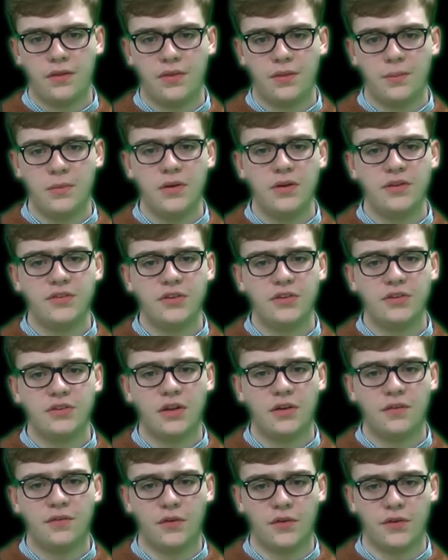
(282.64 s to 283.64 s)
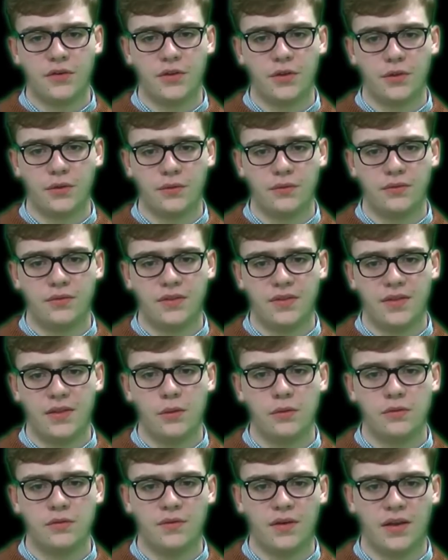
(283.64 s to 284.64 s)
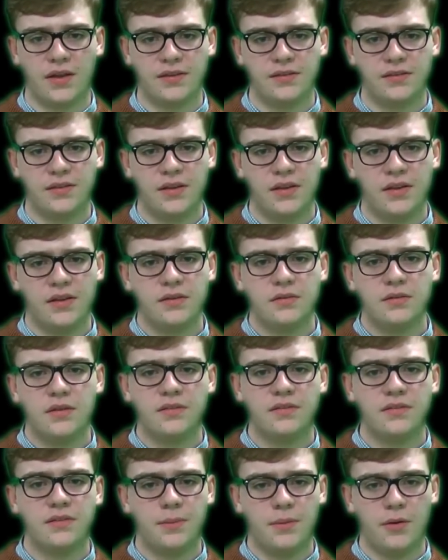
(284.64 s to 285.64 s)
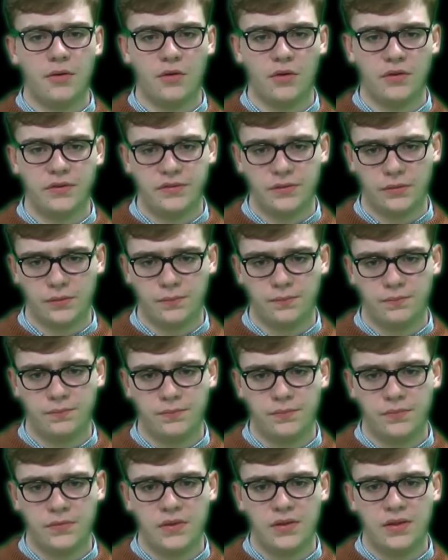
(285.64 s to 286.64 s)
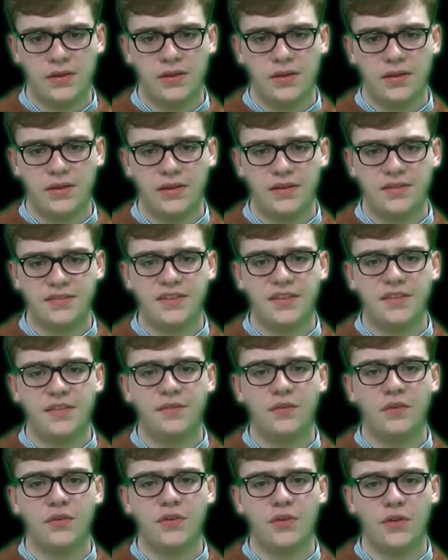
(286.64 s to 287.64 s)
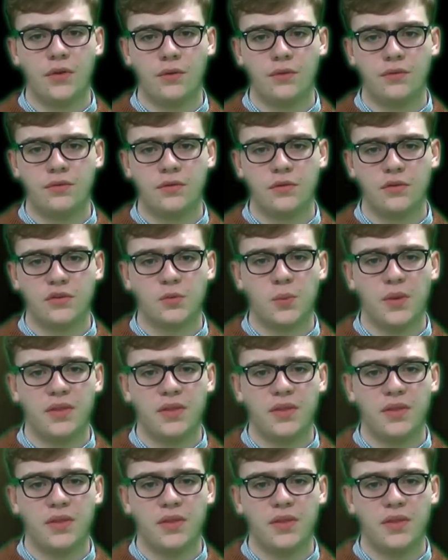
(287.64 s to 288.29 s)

The military-style font used in The Hills of Eyes doesn't appear in Hostel. Instead, the font used looks